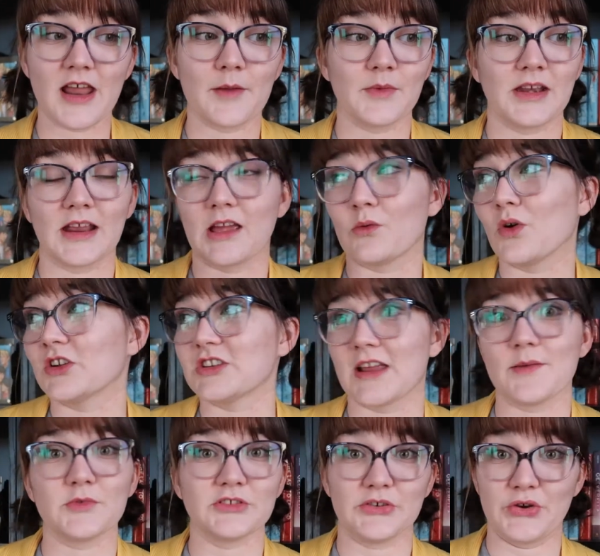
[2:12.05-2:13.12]
I mean, I can watch
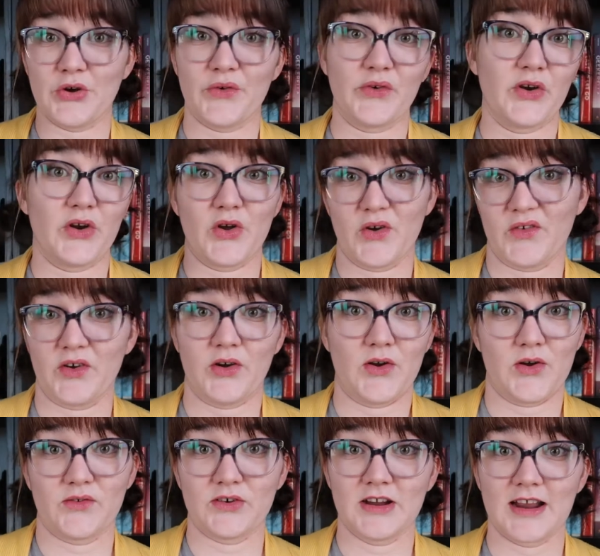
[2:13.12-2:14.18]
Hamilton over and over and
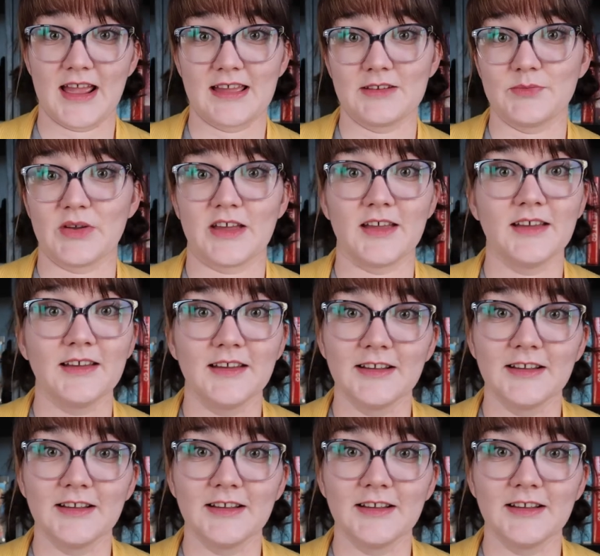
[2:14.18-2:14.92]
over again, but